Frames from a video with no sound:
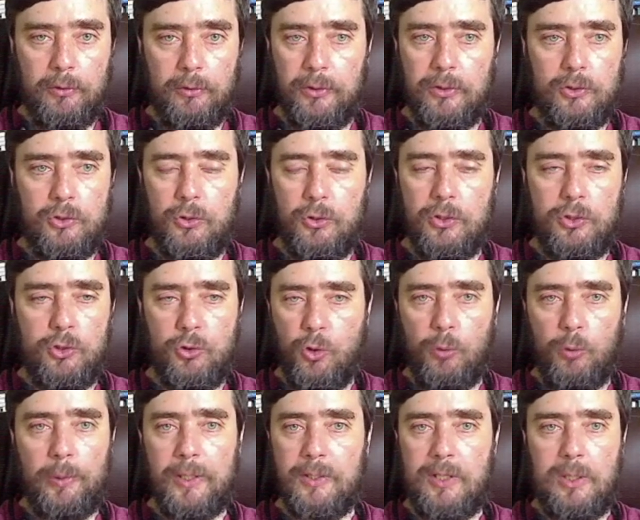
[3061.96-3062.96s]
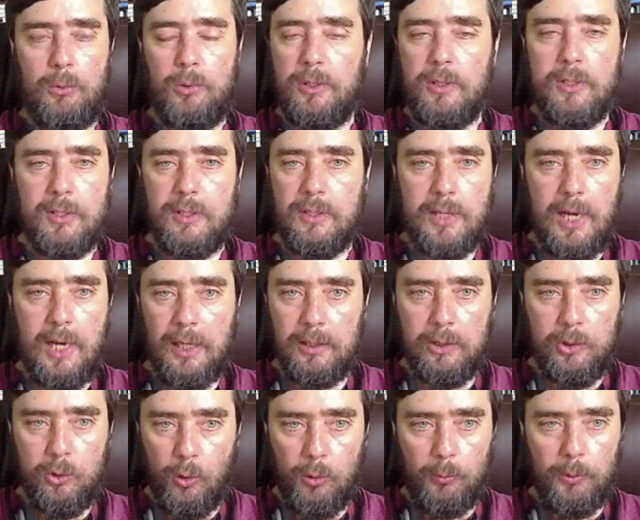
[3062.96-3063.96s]
the, the genomic sequence is
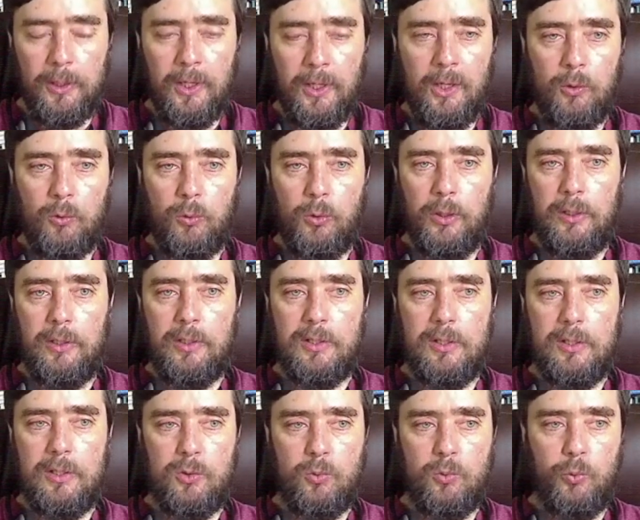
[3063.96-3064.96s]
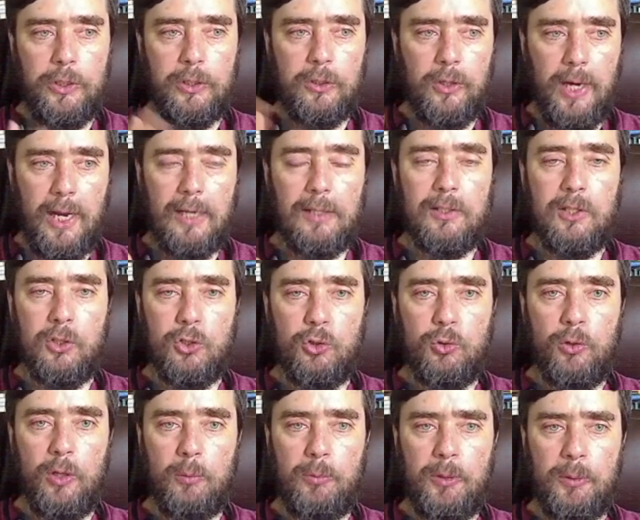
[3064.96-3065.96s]
exactly normal. What this this weird head
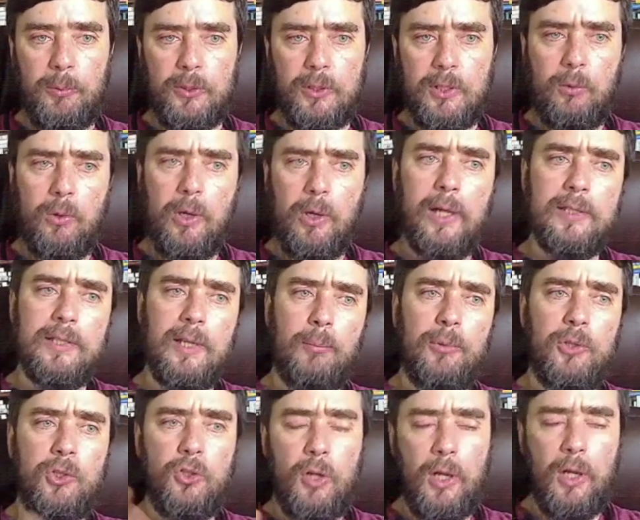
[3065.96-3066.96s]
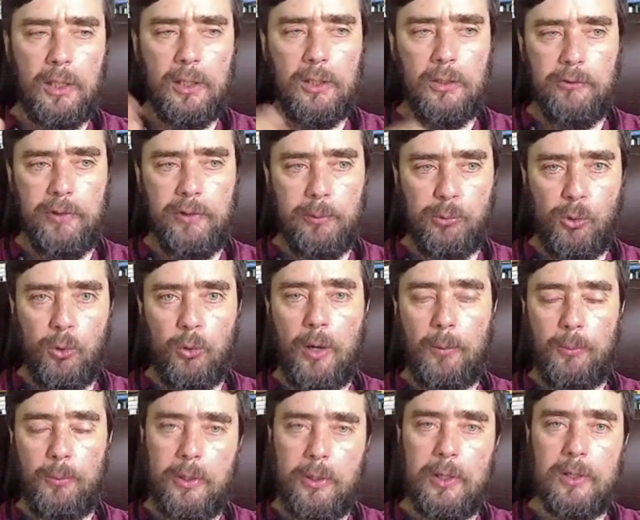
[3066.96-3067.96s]
tissue that people say, well, it's epigenetically
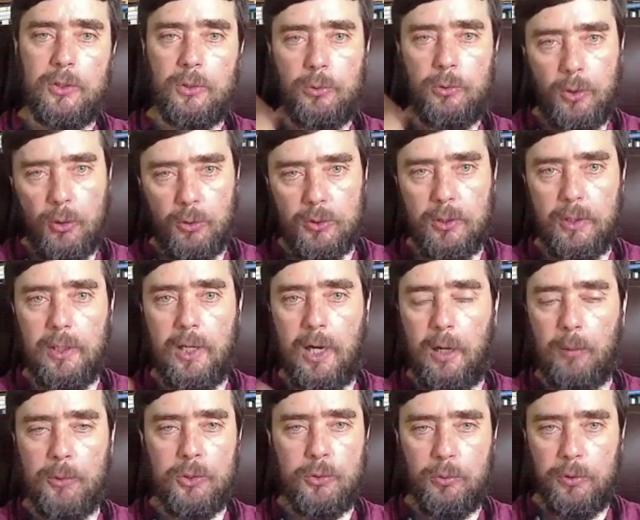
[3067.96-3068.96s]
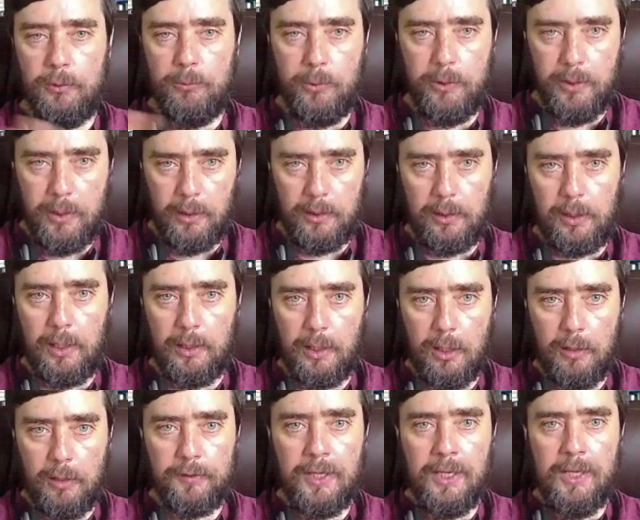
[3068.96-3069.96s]
reprogrammed. Okay, so it goes in the garbage. We we cut that
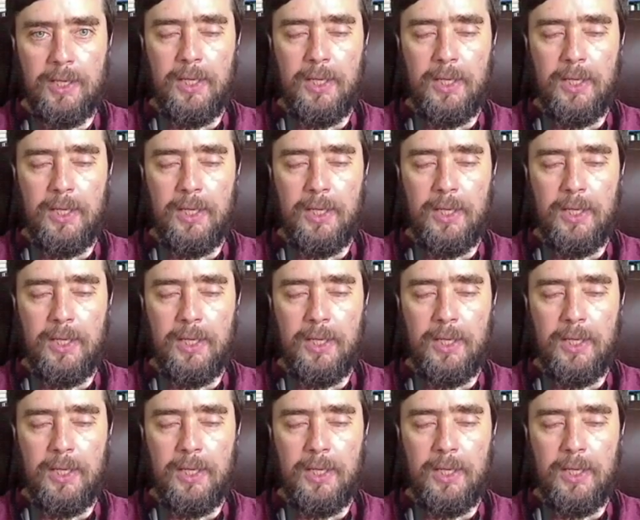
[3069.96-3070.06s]
off.